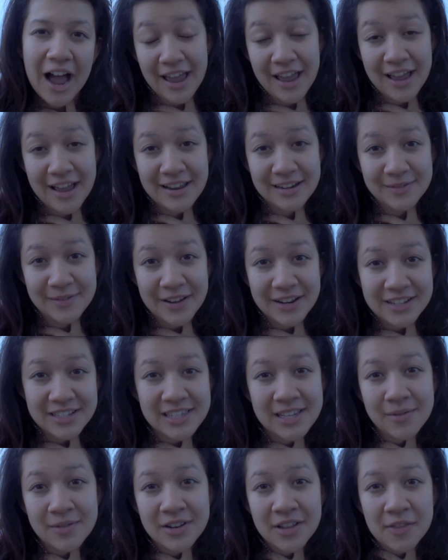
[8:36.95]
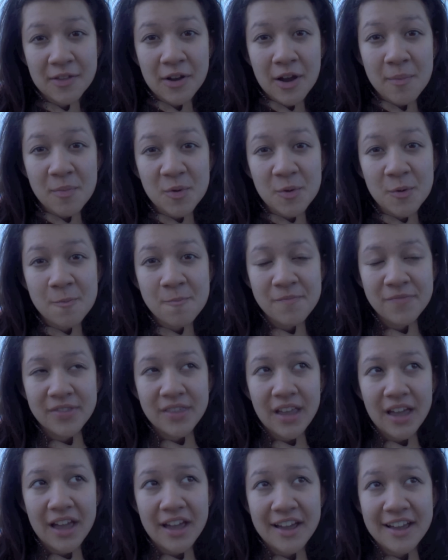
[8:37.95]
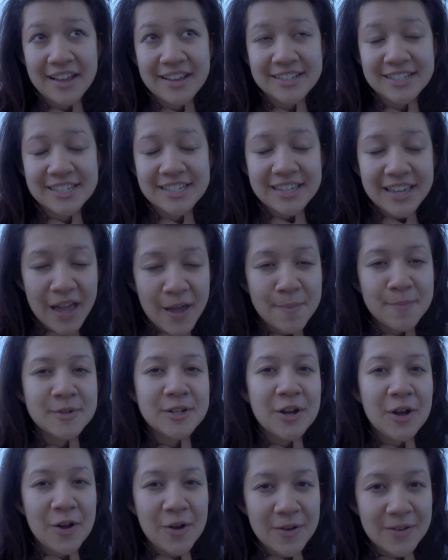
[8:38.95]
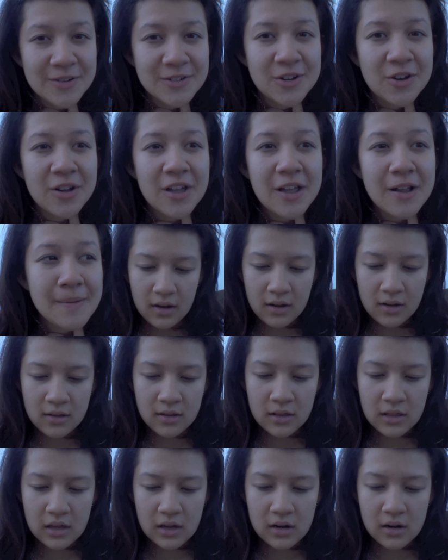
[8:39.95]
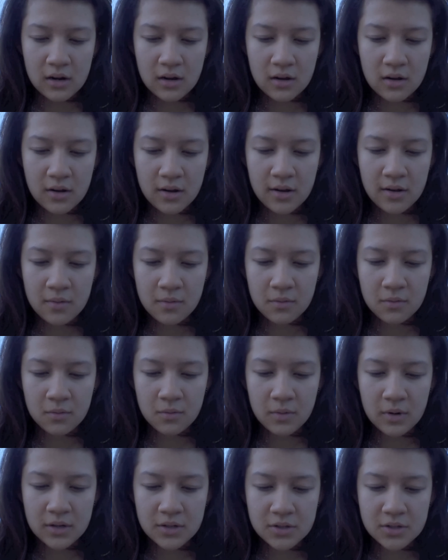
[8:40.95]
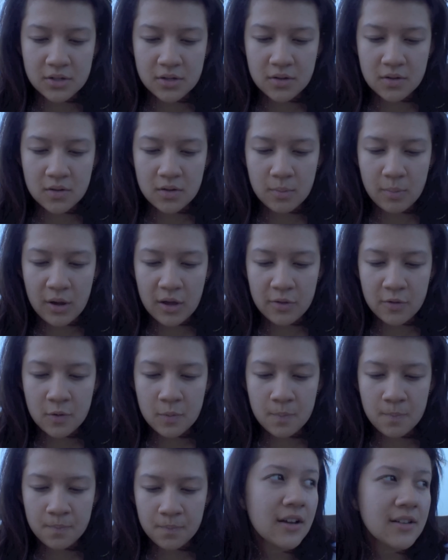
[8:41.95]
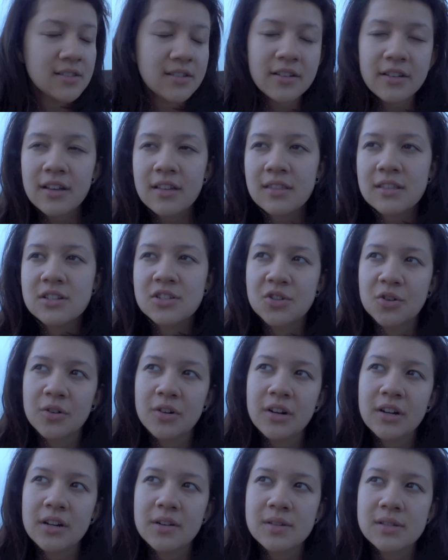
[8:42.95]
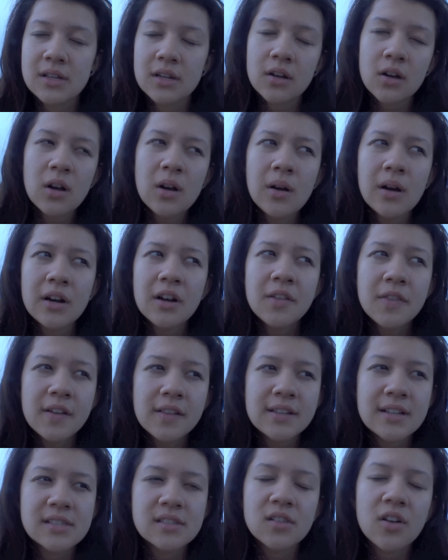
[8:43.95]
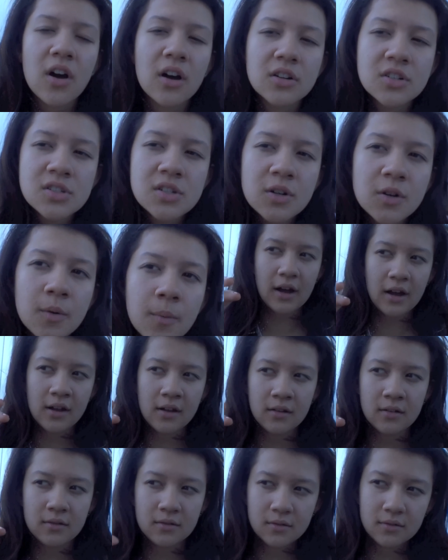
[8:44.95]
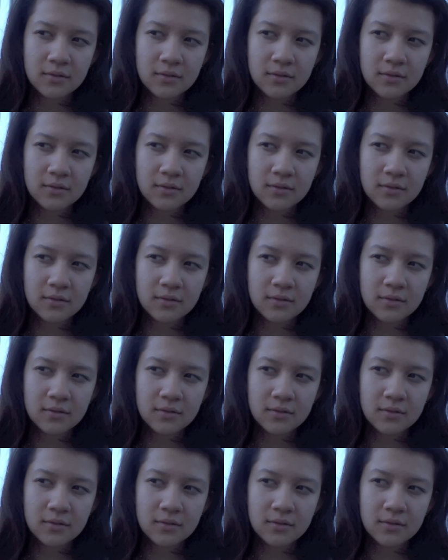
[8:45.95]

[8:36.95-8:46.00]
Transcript: And we had to sit with another couple and she kept on talking. And then I went to the bathroom. I was looking at the door and I was like, oh, I don't think that's locked. So I